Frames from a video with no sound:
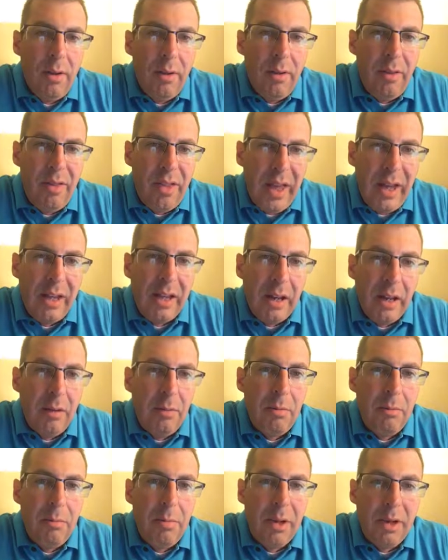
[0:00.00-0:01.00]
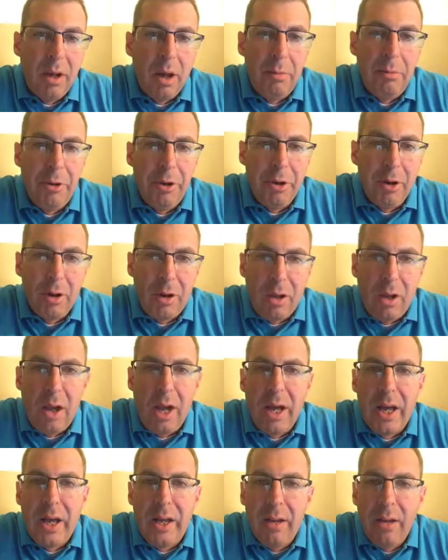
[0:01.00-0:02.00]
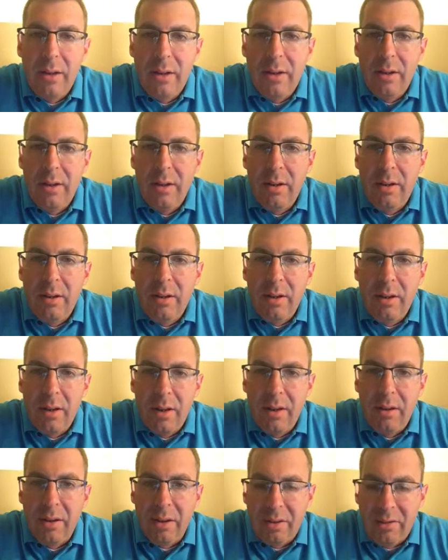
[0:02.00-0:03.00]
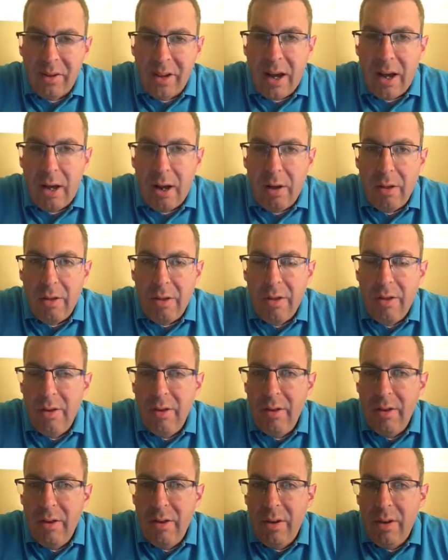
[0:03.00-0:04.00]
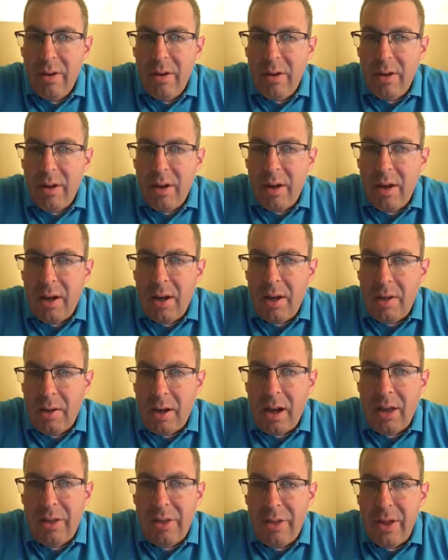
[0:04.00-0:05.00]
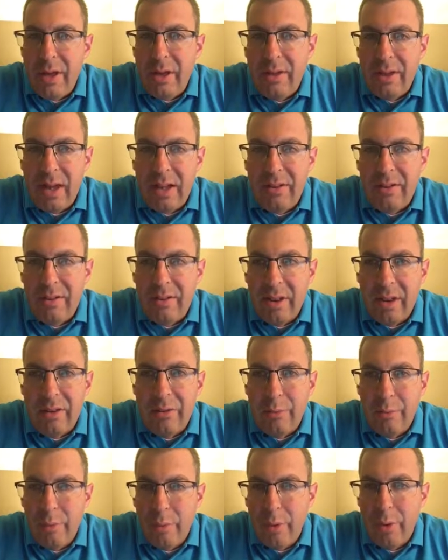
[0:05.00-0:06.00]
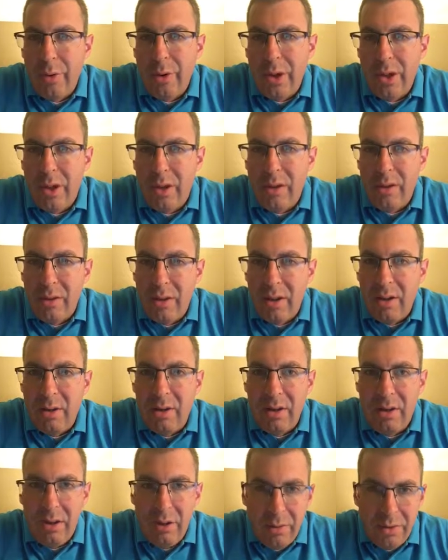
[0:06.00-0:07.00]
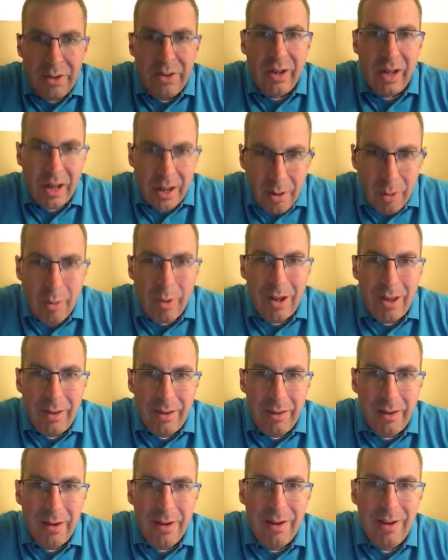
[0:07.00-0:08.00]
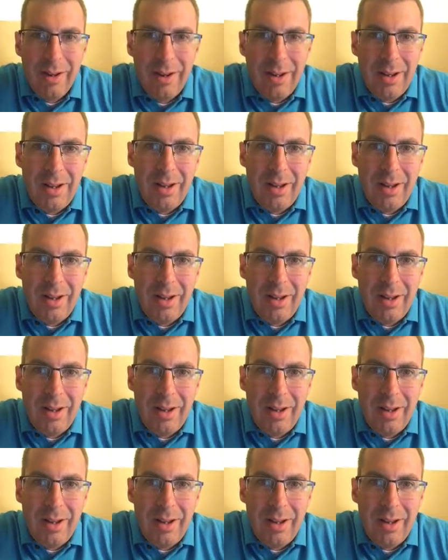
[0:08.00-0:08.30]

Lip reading: they can become your client in the South. And I think that's really the huge takeaway there,